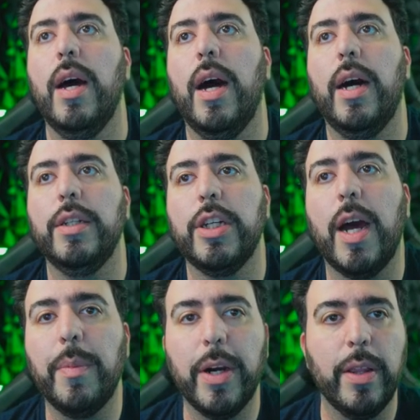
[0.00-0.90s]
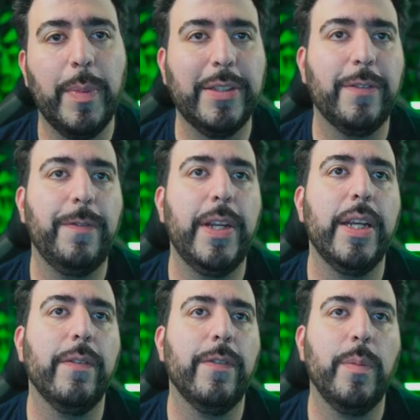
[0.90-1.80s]
Uh, Jabra are the best
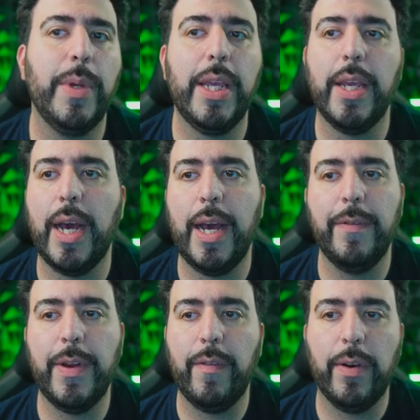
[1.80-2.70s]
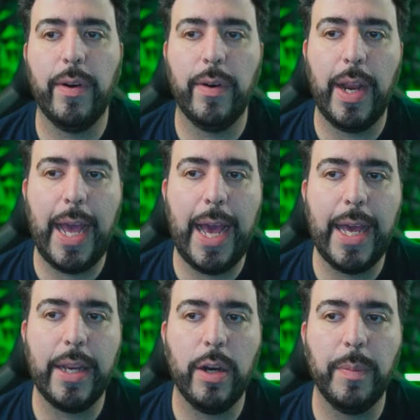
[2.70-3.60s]
fitting for me. I've never
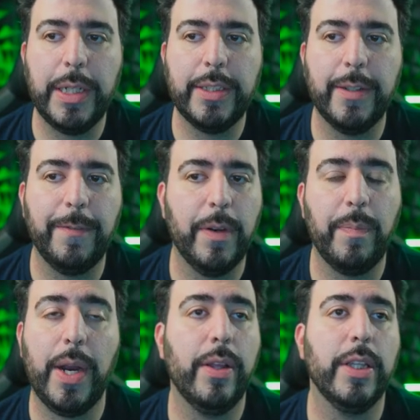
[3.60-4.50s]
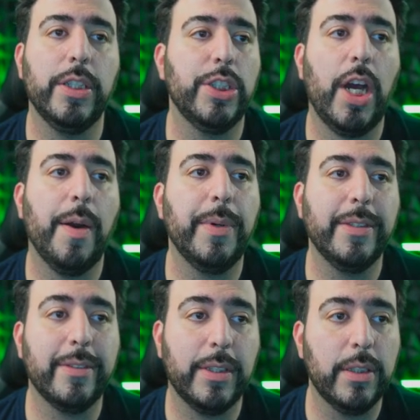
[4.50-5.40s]
had earbuds that fit better than Jabra
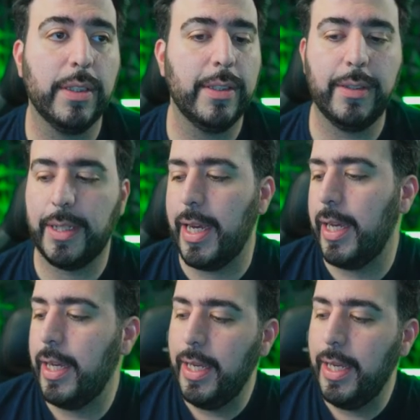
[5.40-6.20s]
still to this day.